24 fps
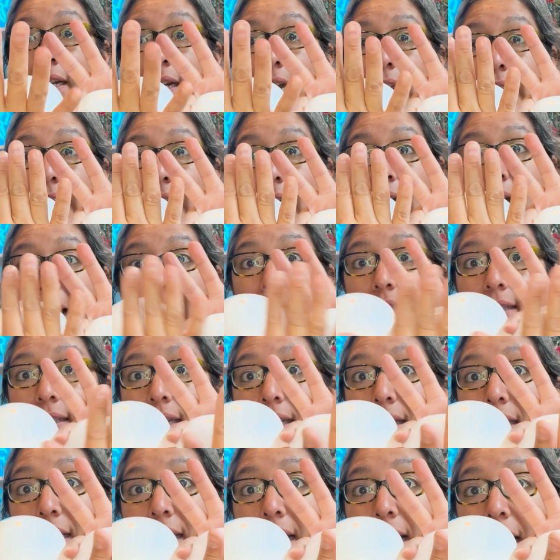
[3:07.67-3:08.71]
like a hand
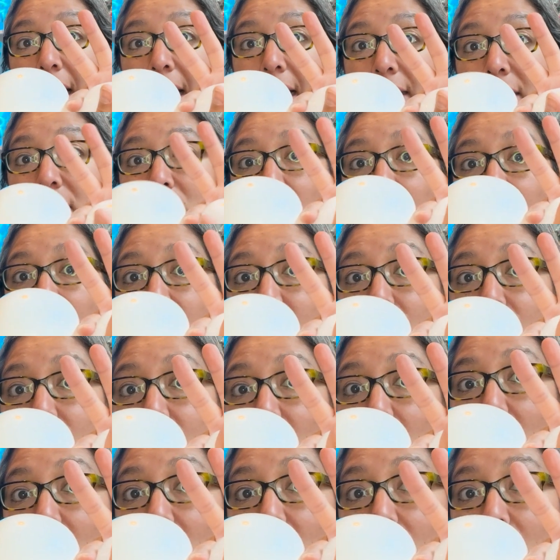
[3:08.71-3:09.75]
and a hand, or
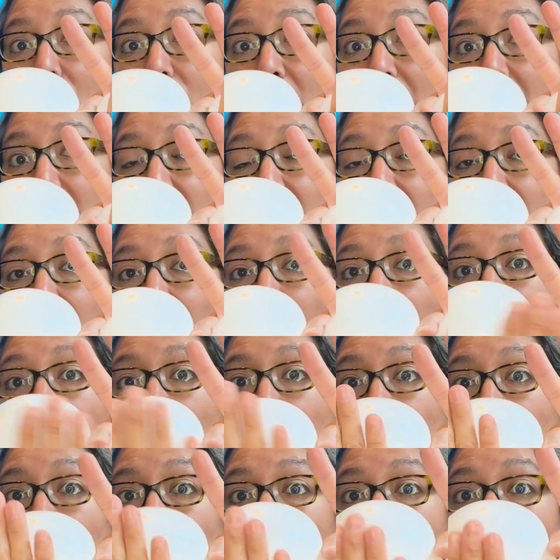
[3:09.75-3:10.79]
4 or 5 finger
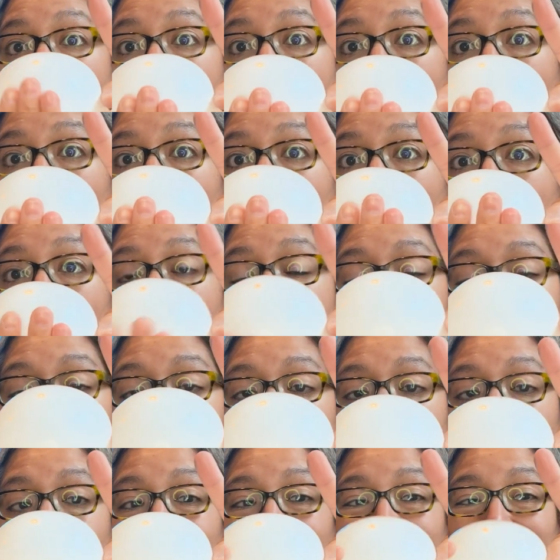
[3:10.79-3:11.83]
long,
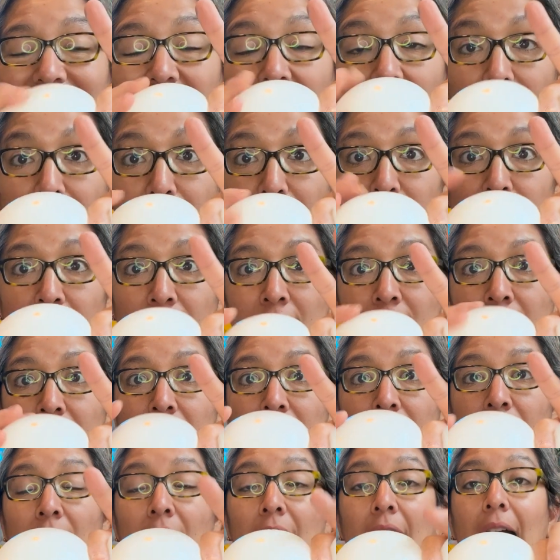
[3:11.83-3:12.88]
half.
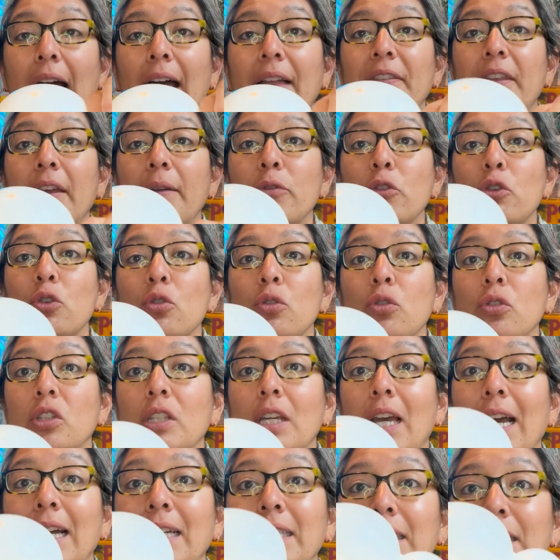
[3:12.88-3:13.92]
And then you
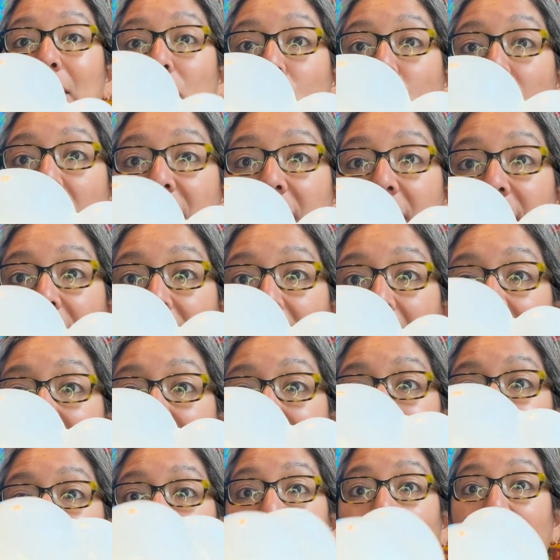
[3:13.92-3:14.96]
just twist
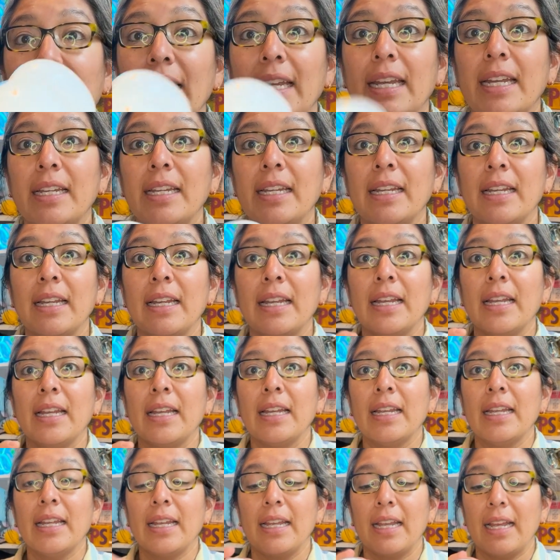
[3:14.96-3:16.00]
and tie it
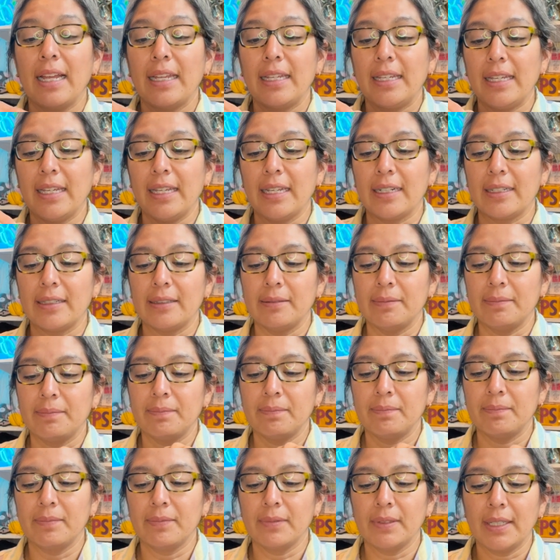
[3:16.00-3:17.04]
here,
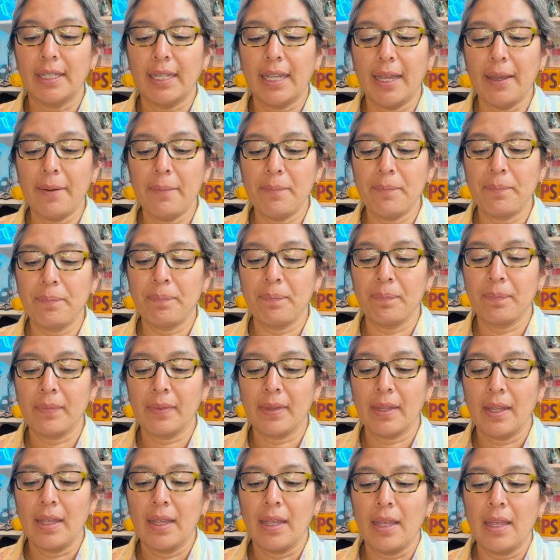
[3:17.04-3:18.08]
okay?
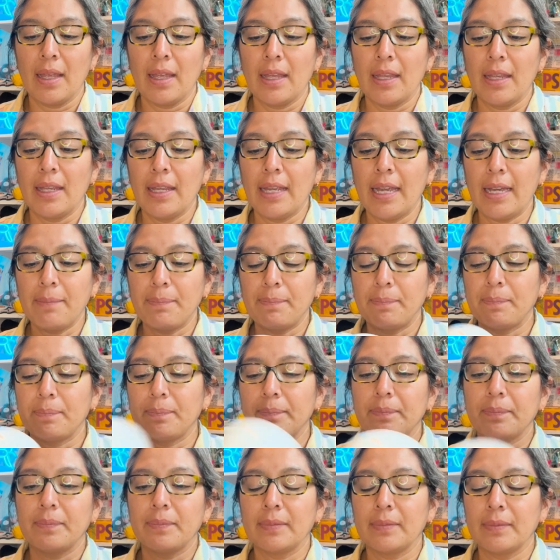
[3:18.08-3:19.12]
Yep,
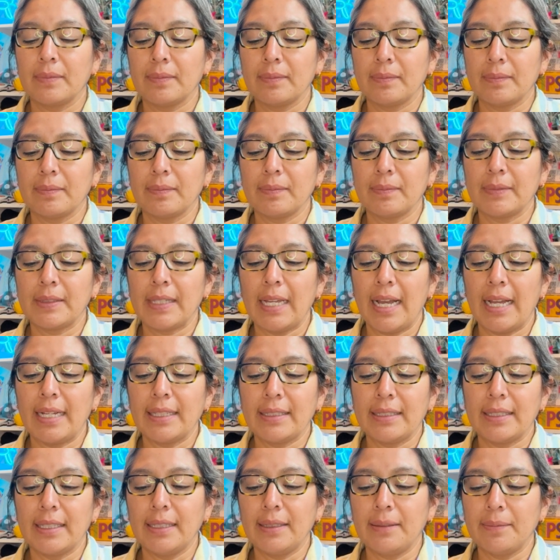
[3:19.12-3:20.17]

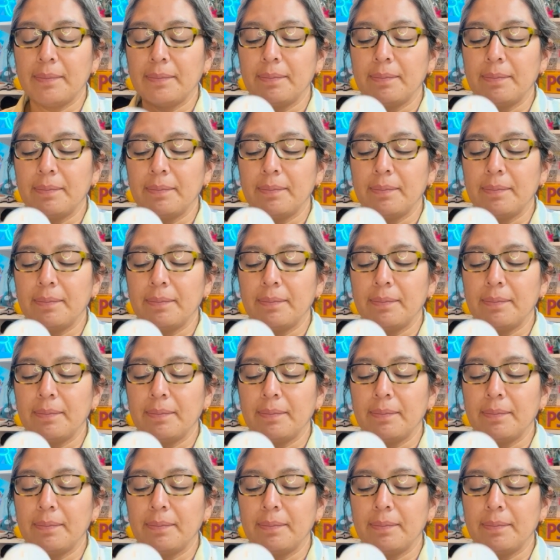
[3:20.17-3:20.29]
that's it.